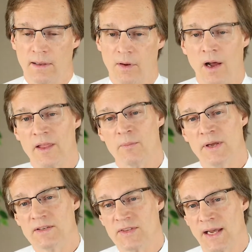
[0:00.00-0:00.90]
All that
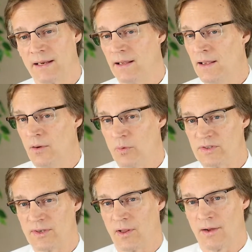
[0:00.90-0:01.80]
being said, we're
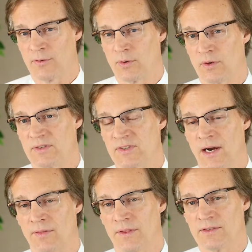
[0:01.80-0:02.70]
still off to a good
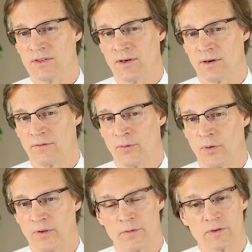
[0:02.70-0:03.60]
start this year
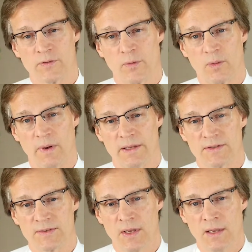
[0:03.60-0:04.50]
for the first 4
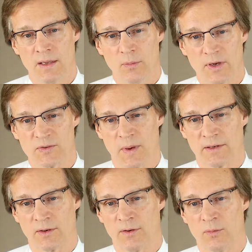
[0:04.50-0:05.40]
months. We
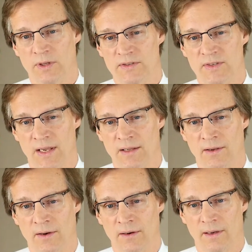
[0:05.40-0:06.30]
expect a good real estate
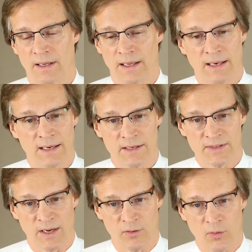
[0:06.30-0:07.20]
year. It is
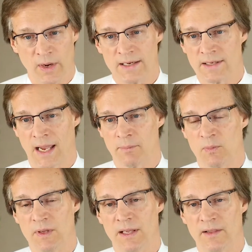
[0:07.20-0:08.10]
a great time to
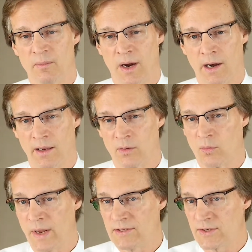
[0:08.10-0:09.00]
be in the market.
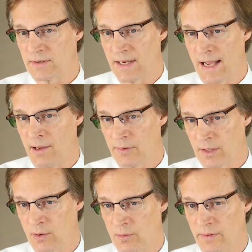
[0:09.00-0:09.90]
Rates are down, they're
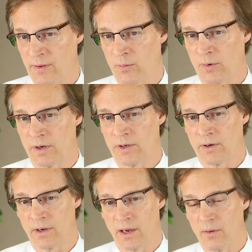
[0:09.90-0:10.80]
lower than they were a
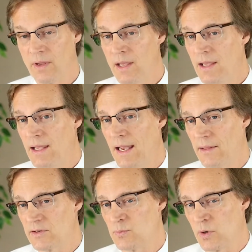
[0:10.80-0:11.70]
year ago, and
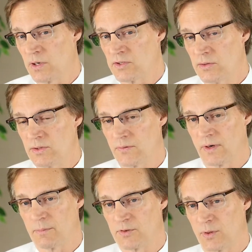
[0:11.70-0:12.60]
there's more to choose
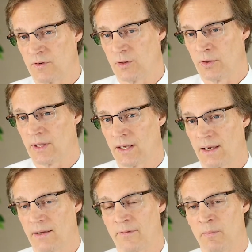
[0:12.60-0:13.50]
from. So if you're
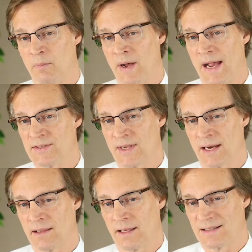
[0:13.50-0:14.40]
looking from the buy side
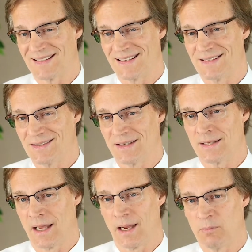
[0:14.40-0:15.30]
of things, this is the
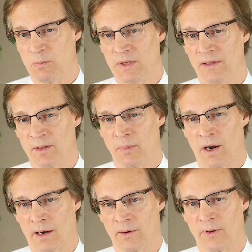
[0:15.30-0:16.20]
time to be in the
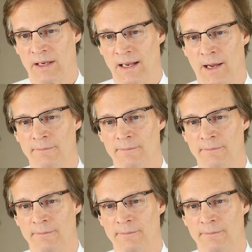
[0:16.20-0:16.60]
market right now.